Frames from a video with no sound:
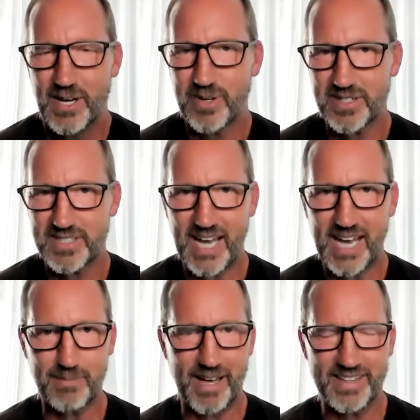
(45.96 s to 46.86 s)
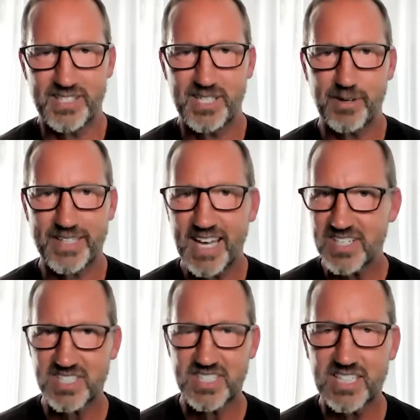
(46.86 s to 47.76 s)
we're excited about this. You know, it kind of
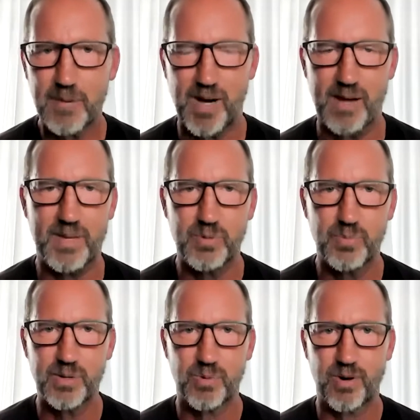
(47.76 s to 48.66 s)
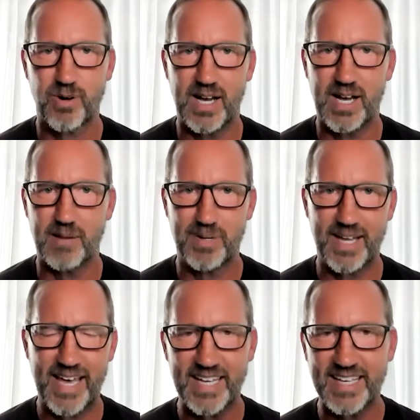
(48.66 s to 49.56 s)
snuck up on me. We were uh,
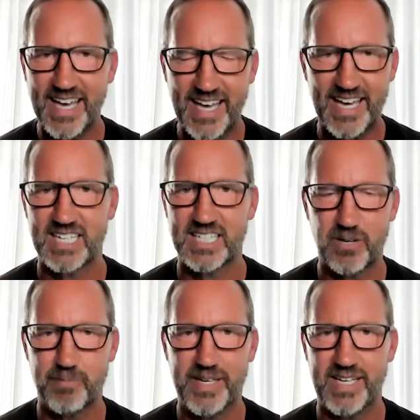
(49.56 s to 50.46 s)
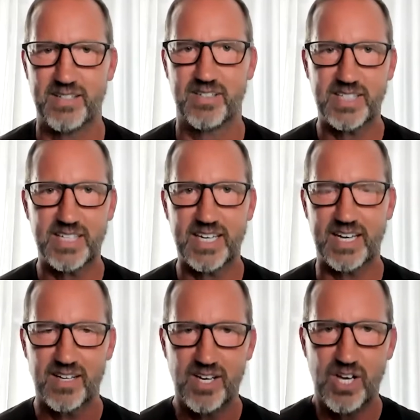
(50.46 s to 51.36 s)
planning ahead a little bit looking
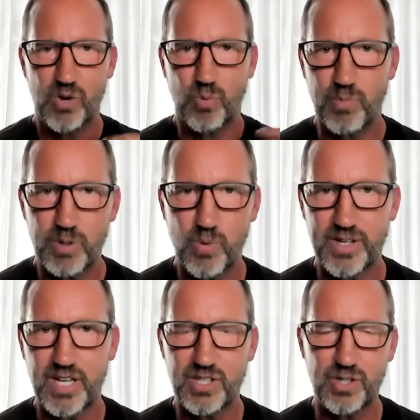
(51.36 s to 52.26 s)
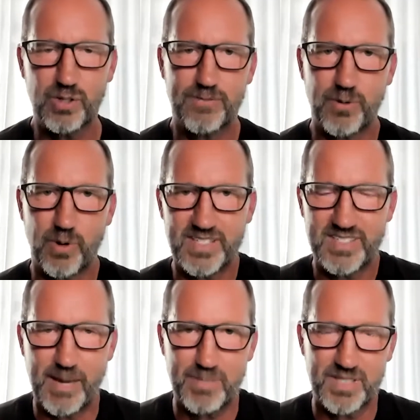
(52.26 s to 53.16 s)
at what we wanted to do for this
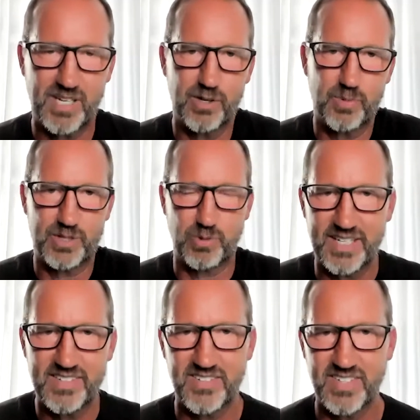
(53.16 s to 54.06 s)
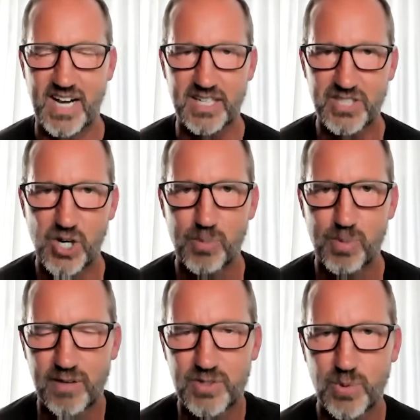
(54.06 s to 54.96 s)
episode, which releases in
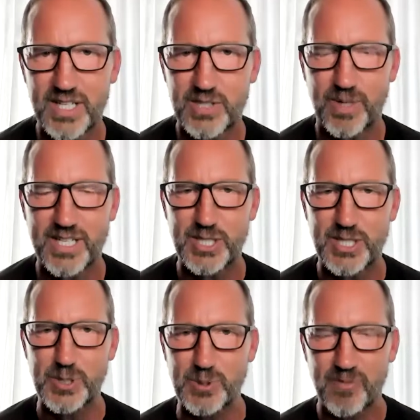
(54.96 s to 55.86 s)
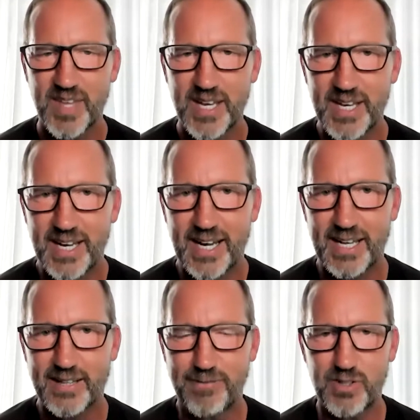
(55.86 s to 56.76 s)
October of 2022, uh,
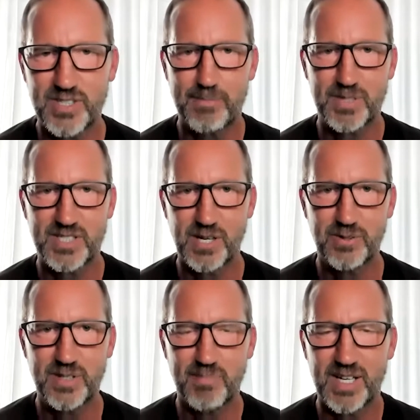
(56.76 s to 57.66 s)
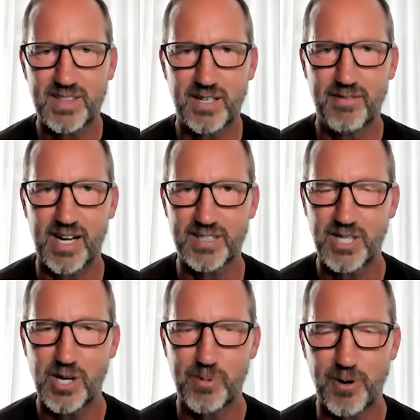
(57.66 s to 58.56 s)
the first episode, the month of
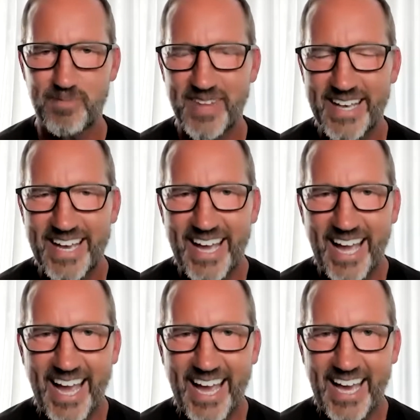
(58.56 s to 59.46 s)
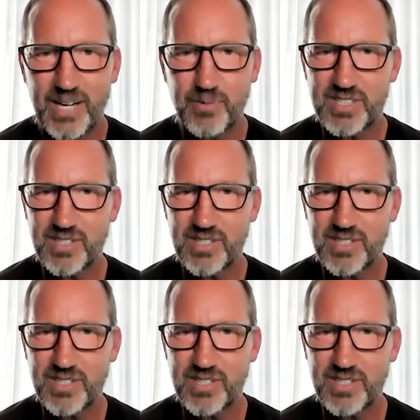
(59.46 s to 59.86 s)
October and we